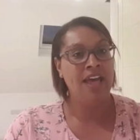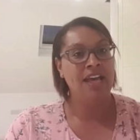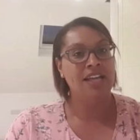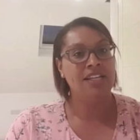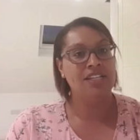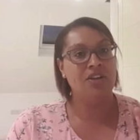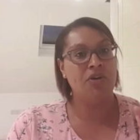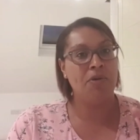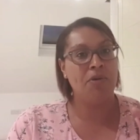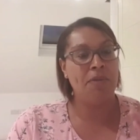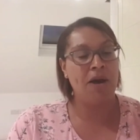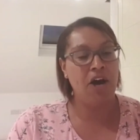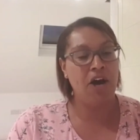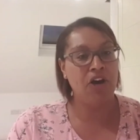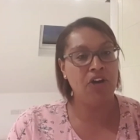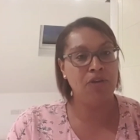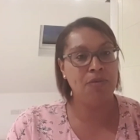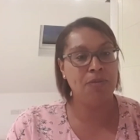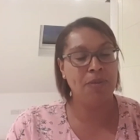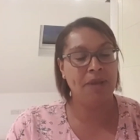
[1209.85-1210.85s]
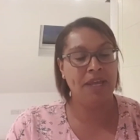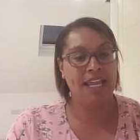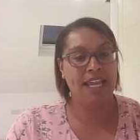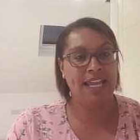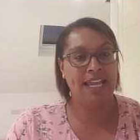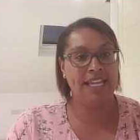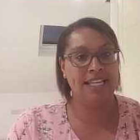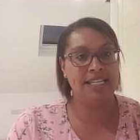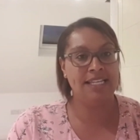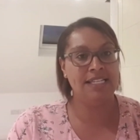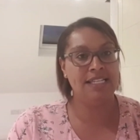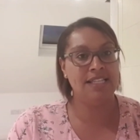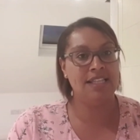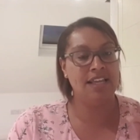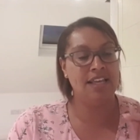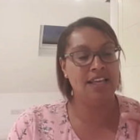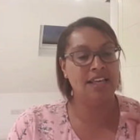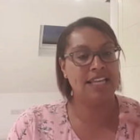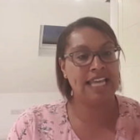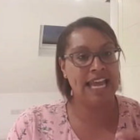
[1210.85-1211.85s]
So I'm hoping
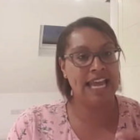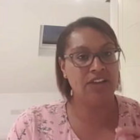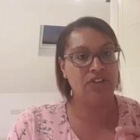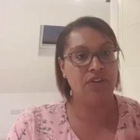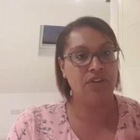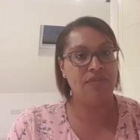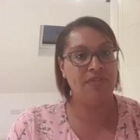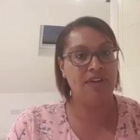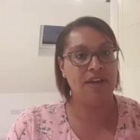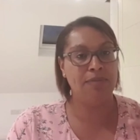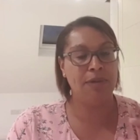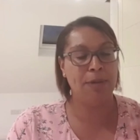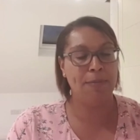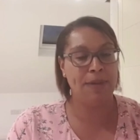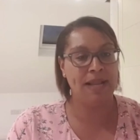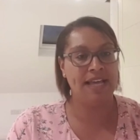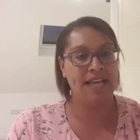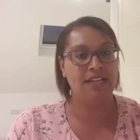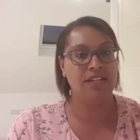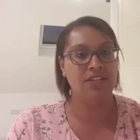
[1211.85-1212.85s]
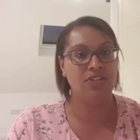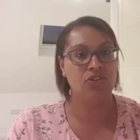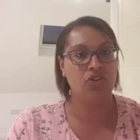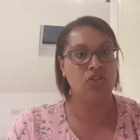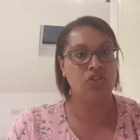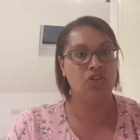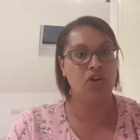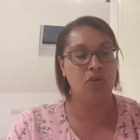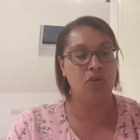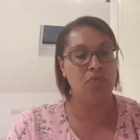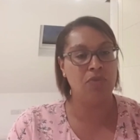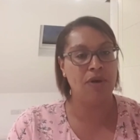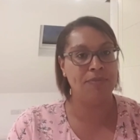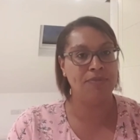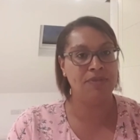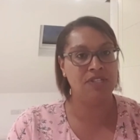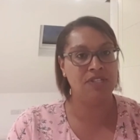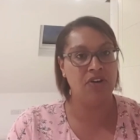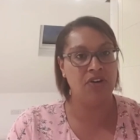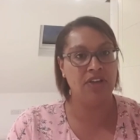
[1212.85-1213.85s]
the caninefamilyplanner.com
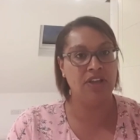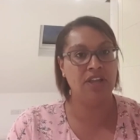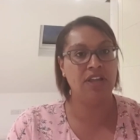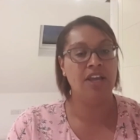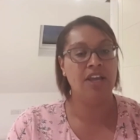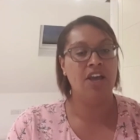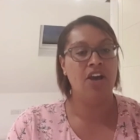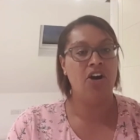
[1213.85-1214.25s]
website,